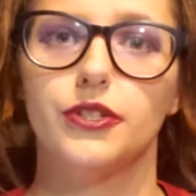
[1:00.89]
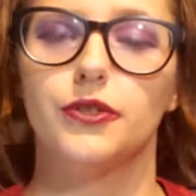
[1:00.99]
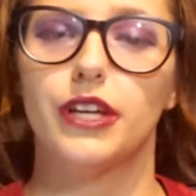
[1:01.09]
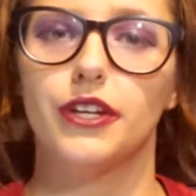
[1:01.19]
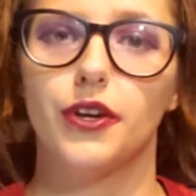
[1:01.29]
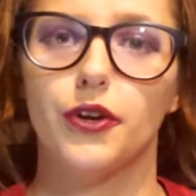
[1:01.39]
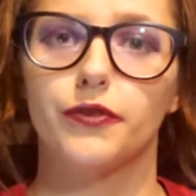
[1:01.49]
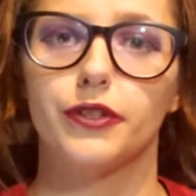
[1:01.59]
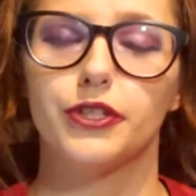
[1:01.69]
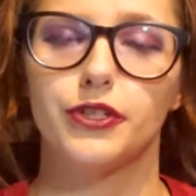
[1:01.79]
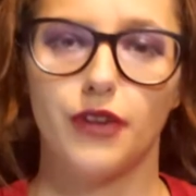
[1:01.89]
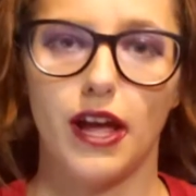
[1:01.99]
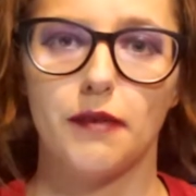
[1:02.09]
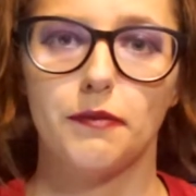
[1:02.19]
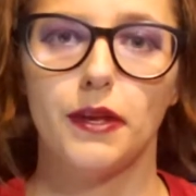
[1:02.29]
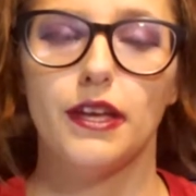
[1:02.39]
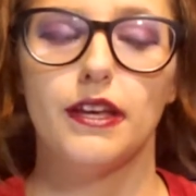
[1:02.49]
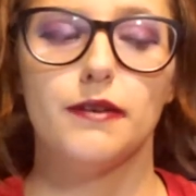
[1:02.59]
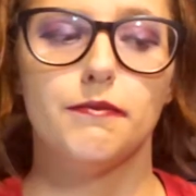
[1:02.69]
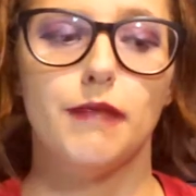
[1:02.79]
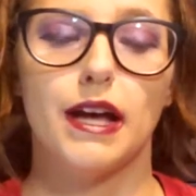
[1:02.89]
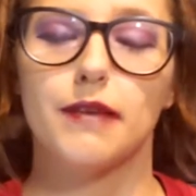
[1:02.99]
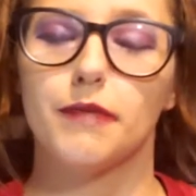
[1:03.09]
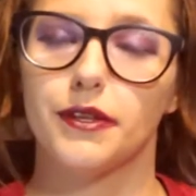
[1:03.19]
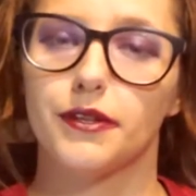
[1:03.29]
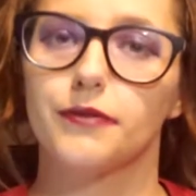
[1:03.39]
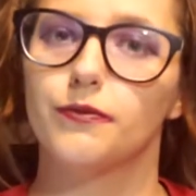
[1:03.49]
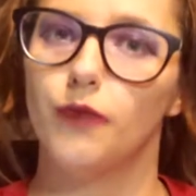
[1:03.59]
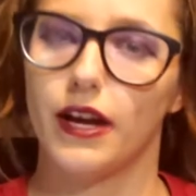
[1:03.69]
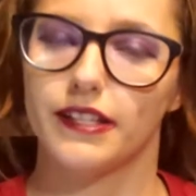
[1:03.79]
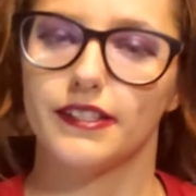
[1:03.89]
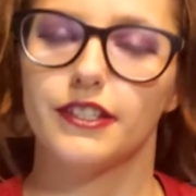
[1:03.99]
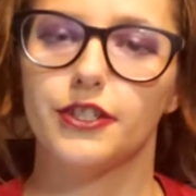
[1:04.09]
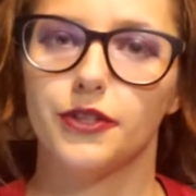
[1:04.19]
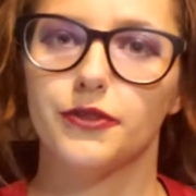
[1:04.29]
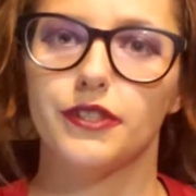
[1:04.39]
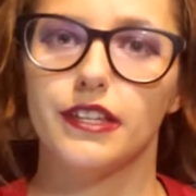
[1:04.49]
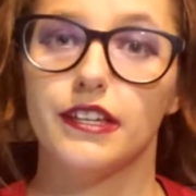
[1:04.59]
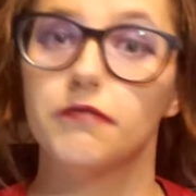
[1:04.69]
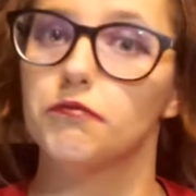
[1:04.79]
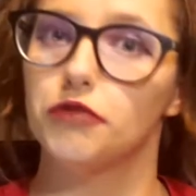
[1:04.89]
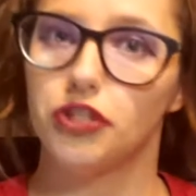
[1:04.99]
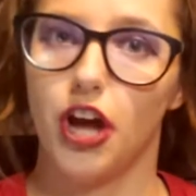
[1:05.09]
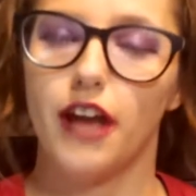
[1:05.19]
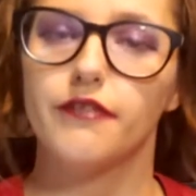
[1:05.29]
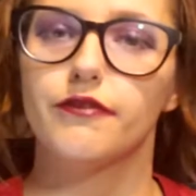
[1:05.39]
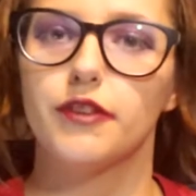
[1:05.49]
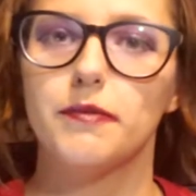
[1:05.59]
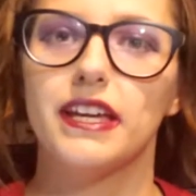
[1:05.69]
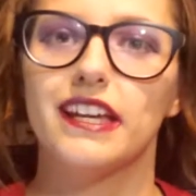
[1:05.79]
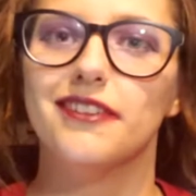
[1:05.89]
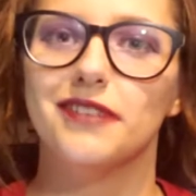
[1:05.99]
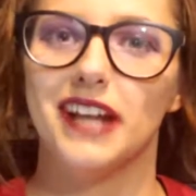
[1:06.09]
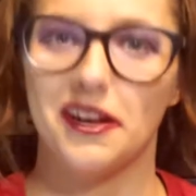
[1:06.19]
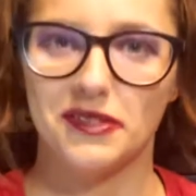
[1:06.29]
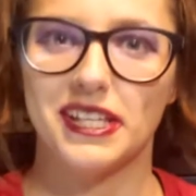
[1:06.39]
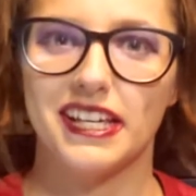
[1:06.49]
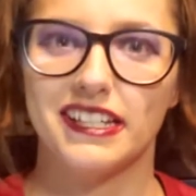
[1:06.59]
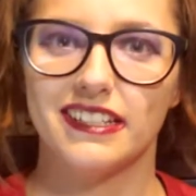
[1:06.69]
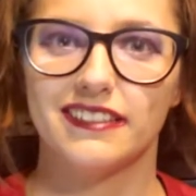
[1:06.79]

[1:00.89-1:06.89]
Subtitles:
to get over strep. My mother wisely chose the shot for me when I was 8.